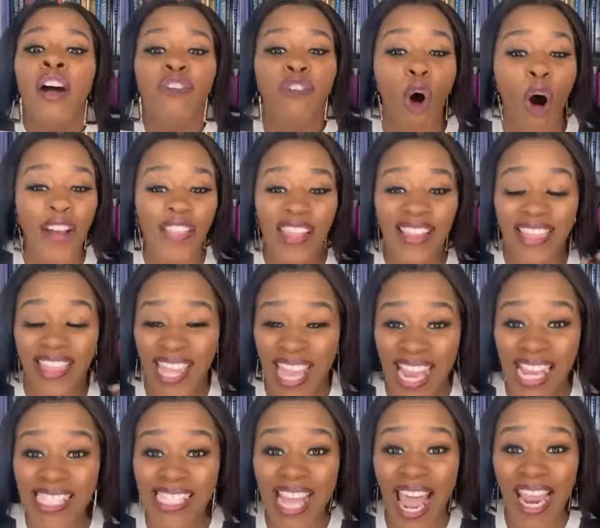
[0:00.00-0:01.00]
for the
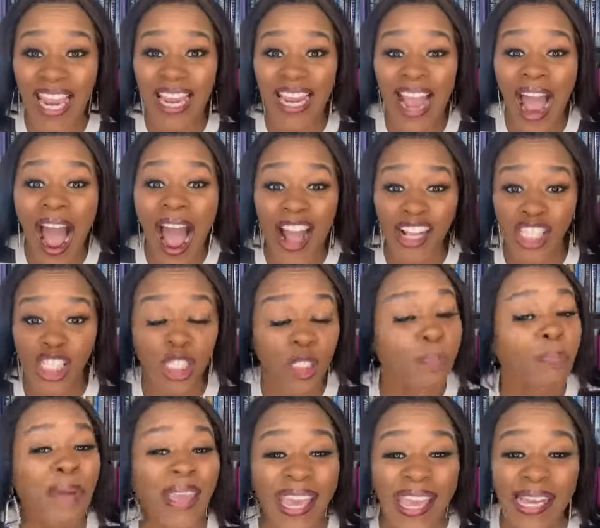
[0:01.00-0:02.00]
things that God
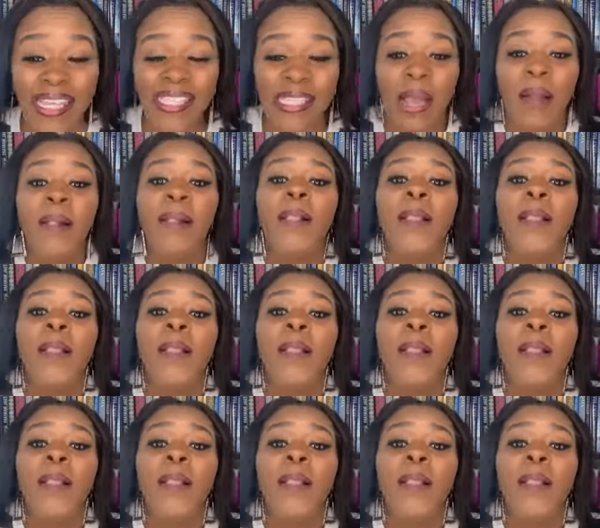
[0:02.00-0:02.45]
speaks.